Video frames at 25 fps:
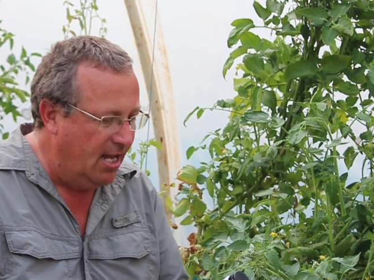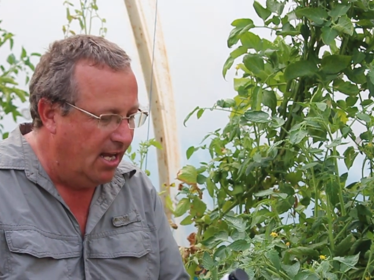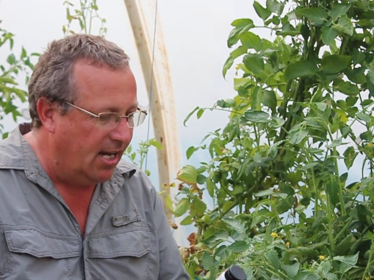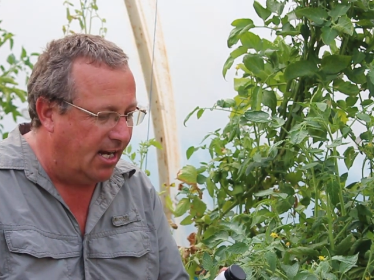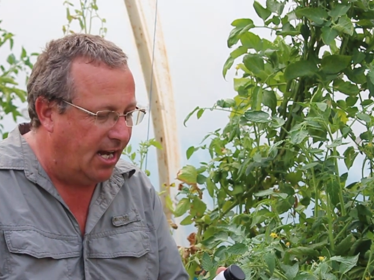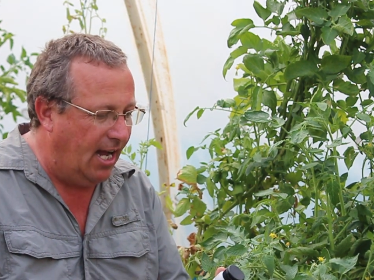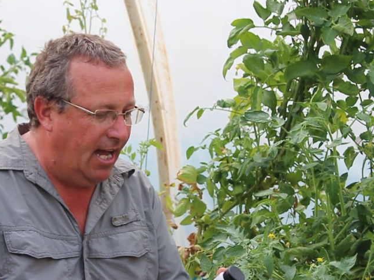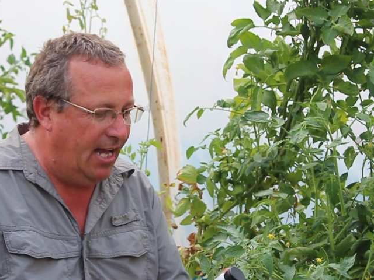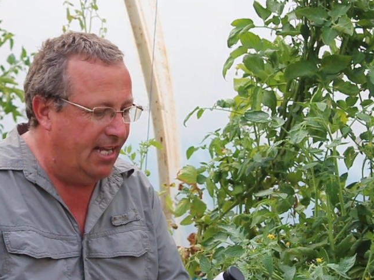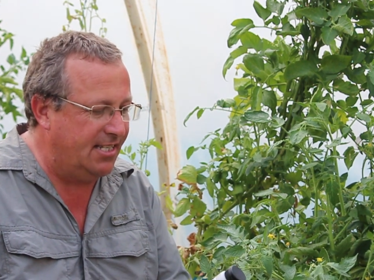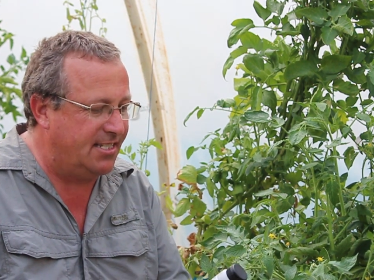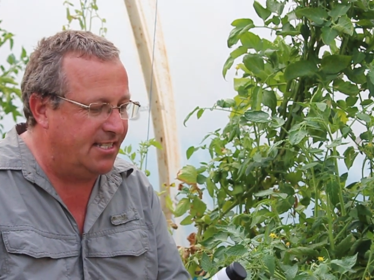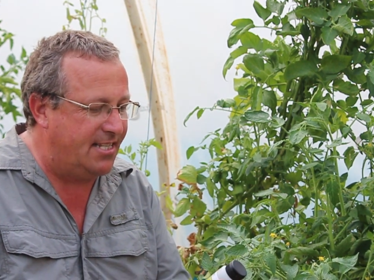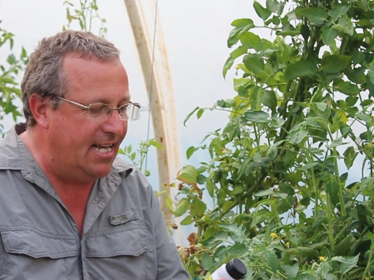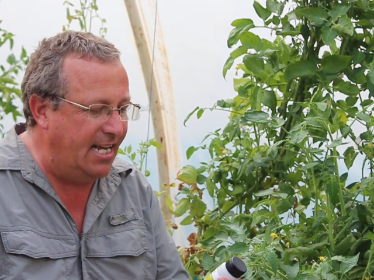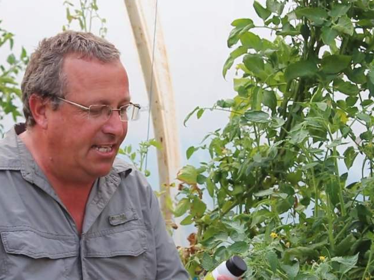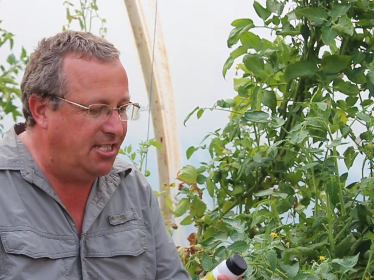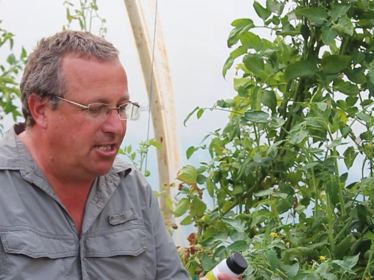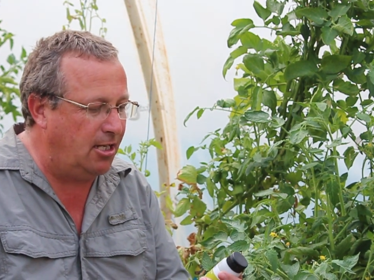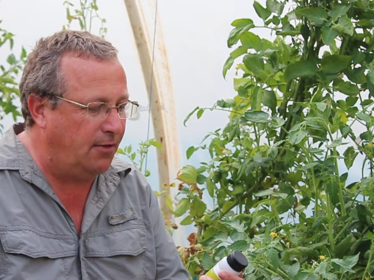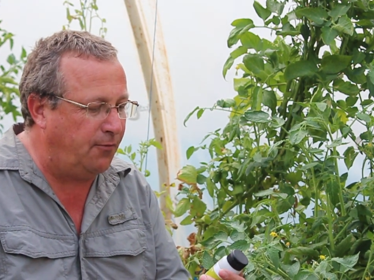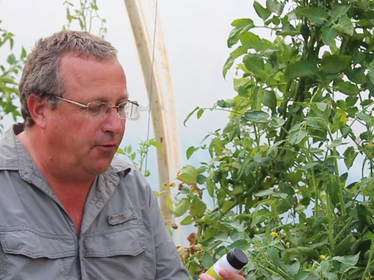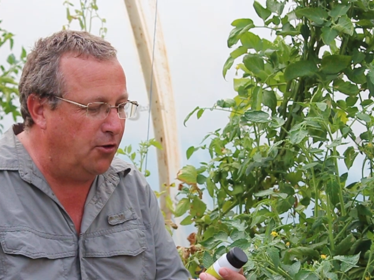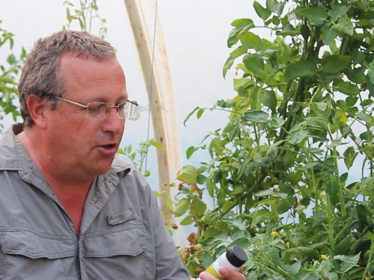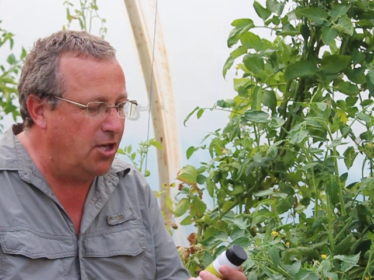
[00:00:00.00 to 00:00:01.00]
Guys, that's
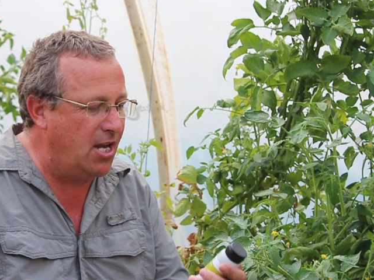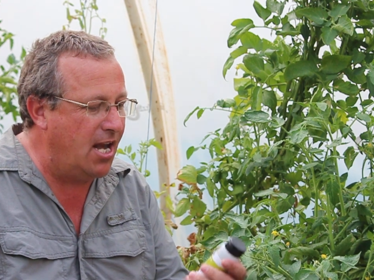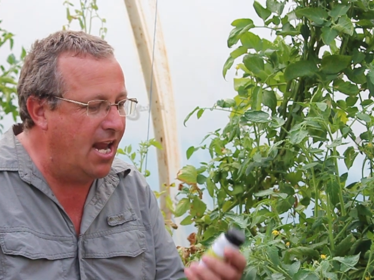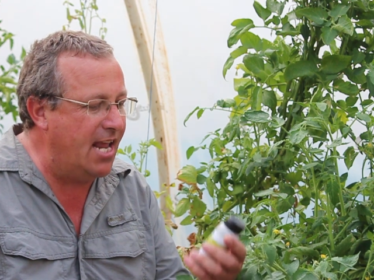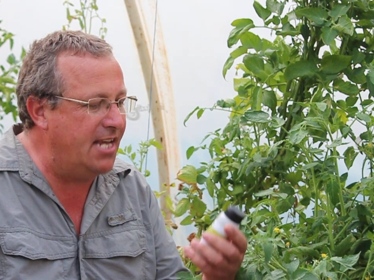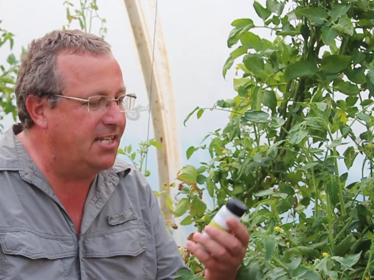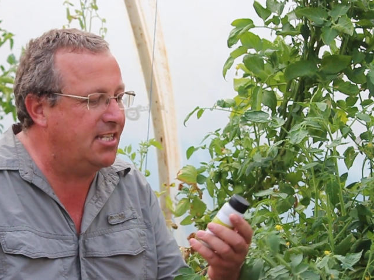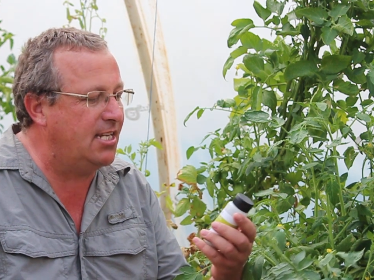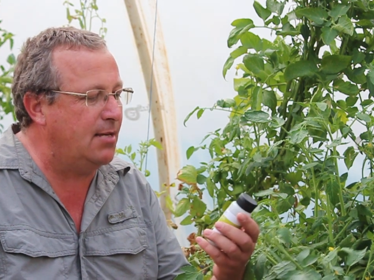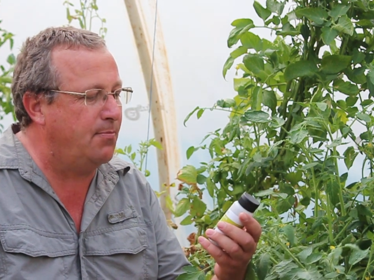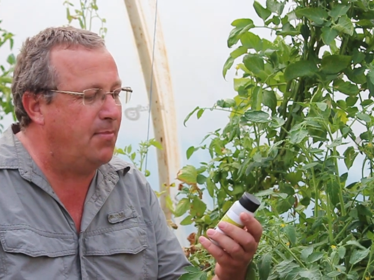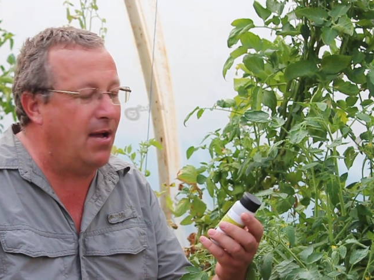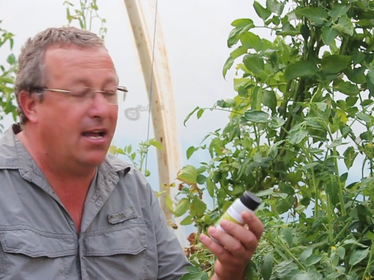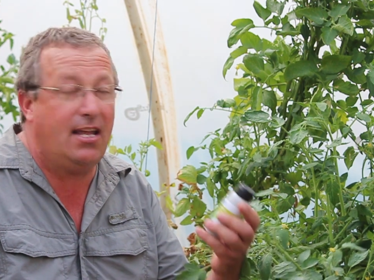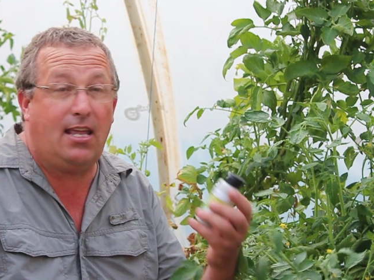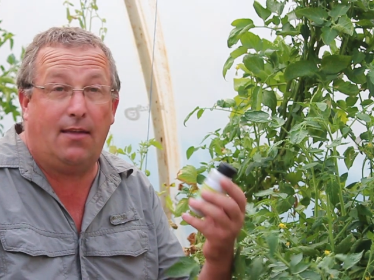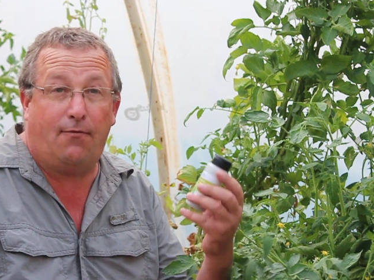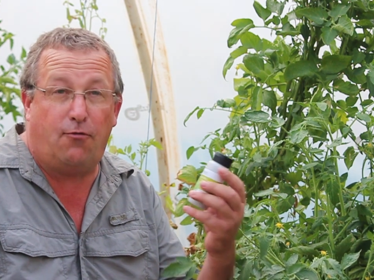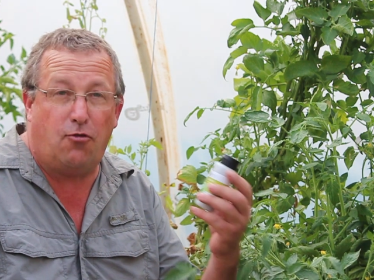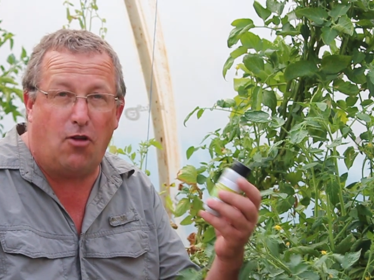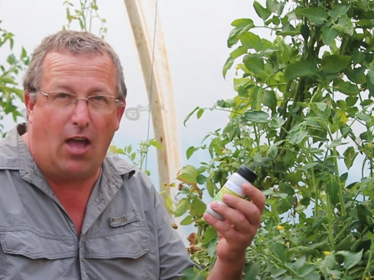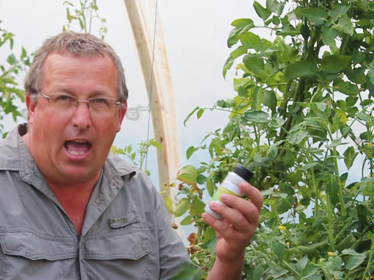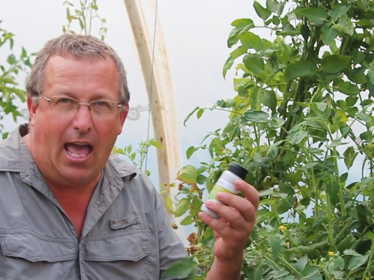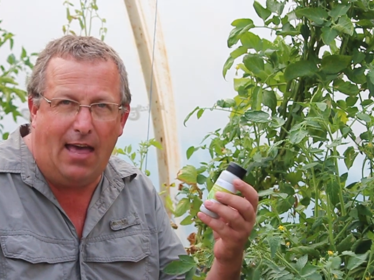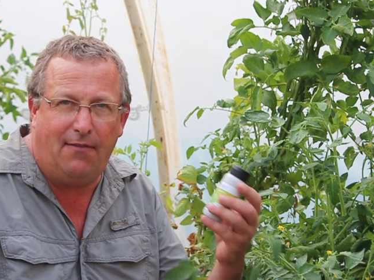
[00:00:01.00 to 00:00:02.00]
it for the Nessie bug. If
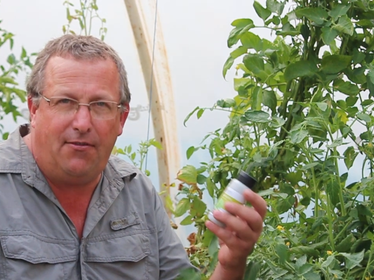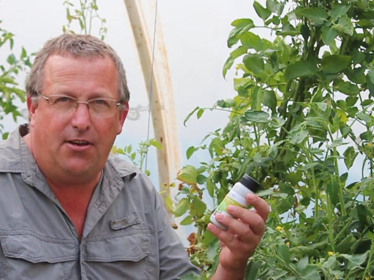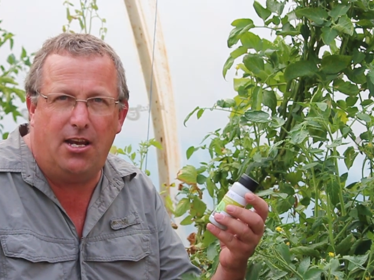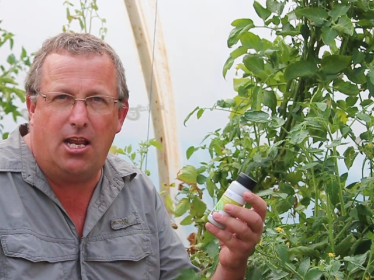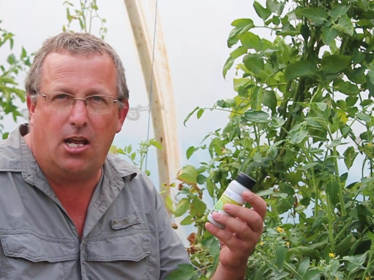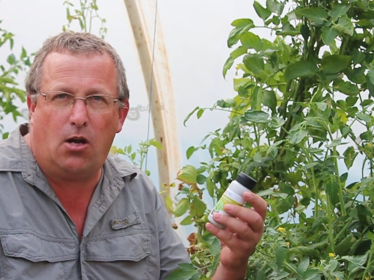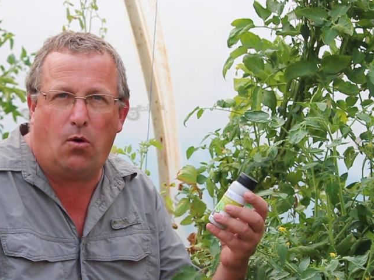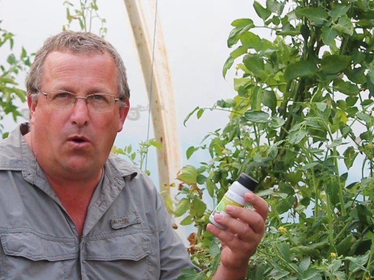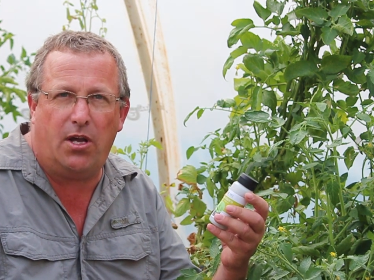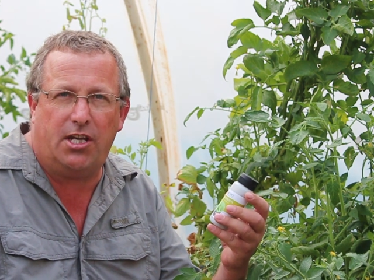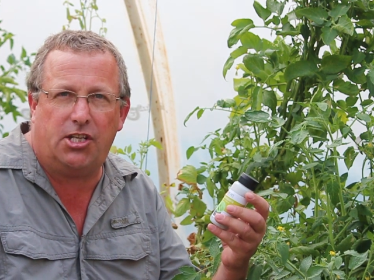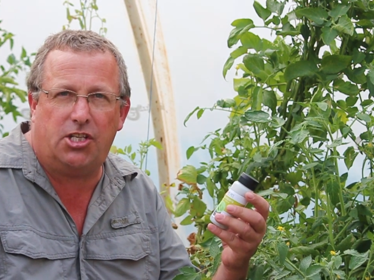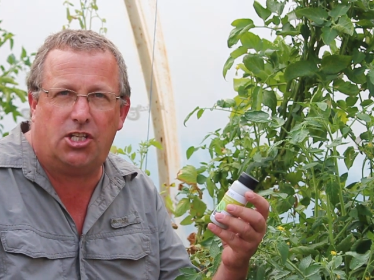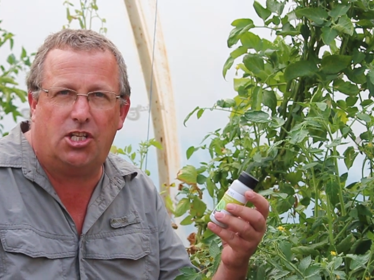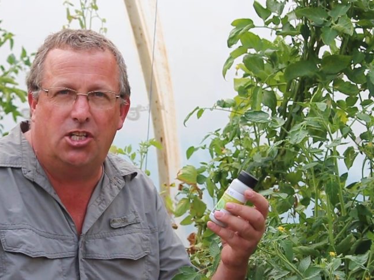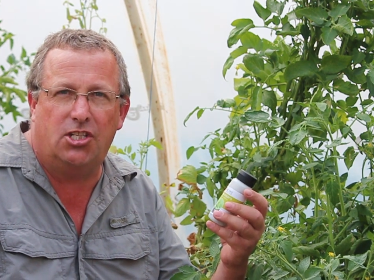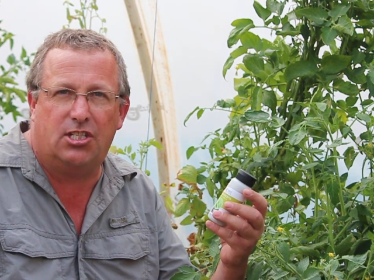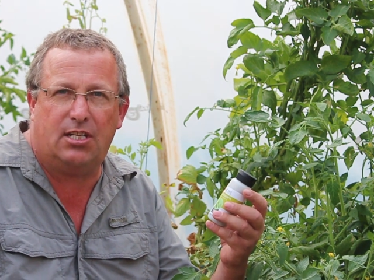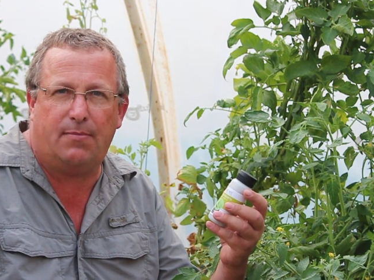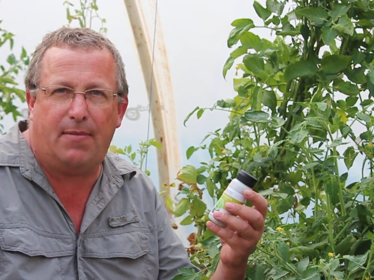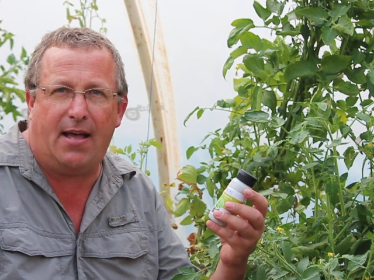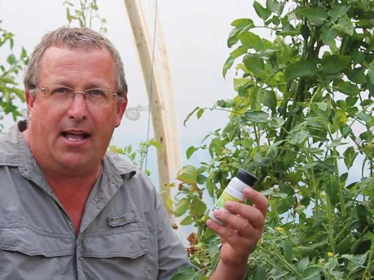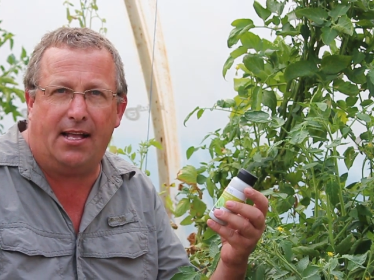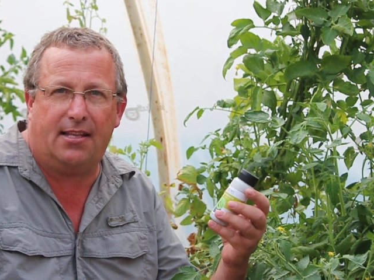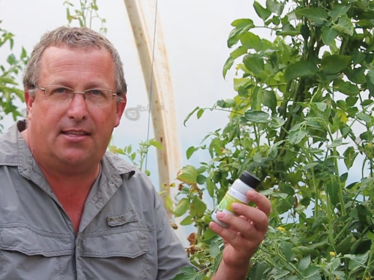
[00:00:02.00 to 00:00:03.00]
you have any questions
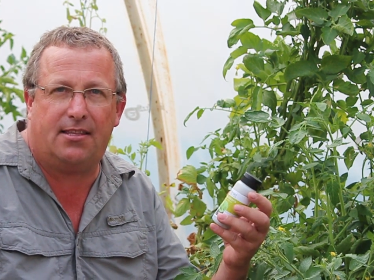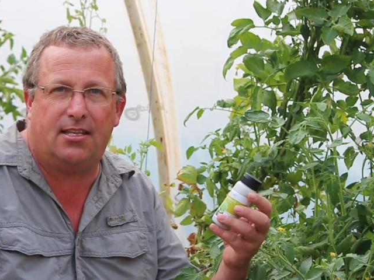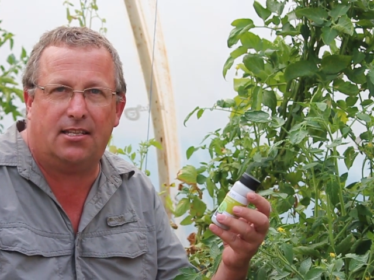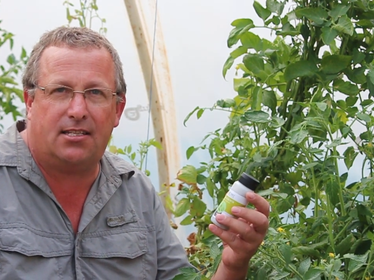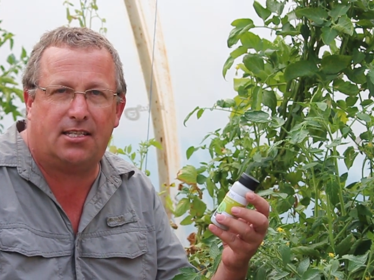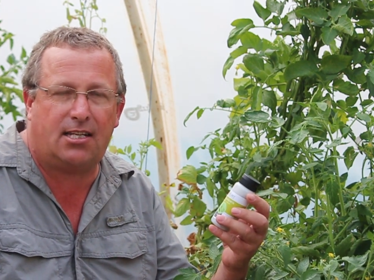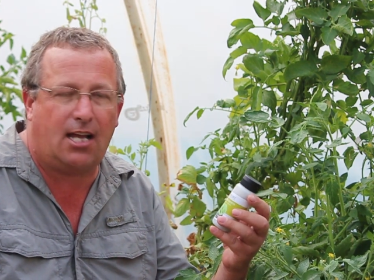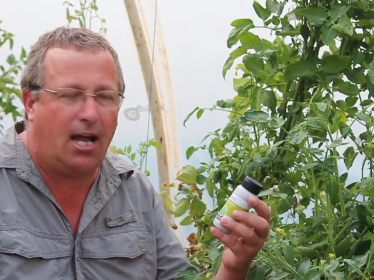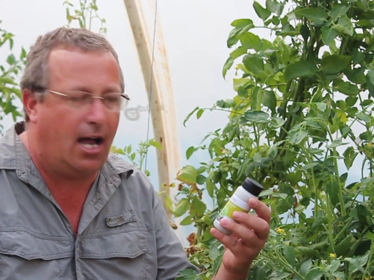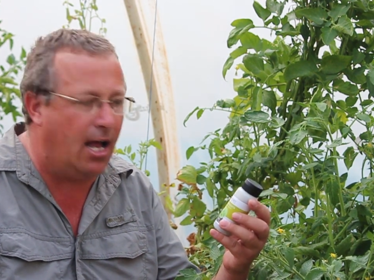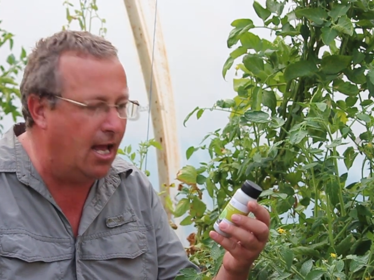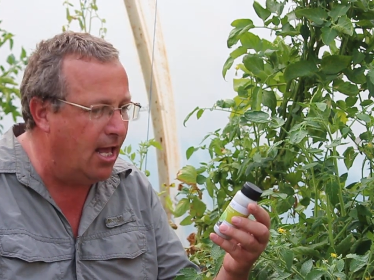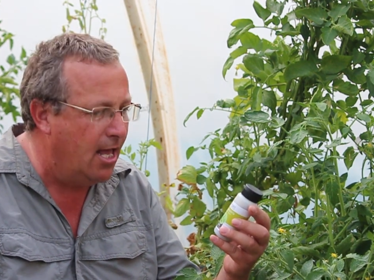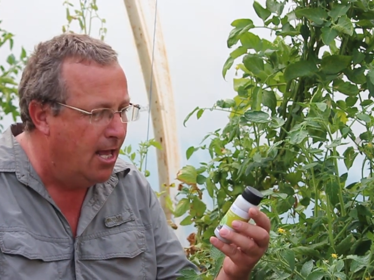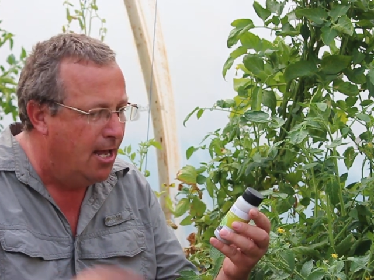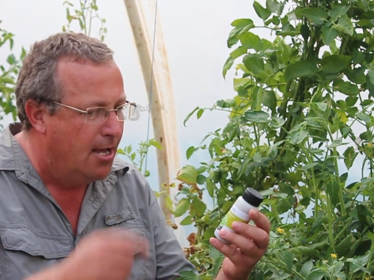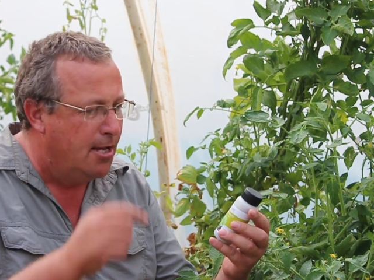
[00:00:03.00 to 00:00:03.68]
about this guy,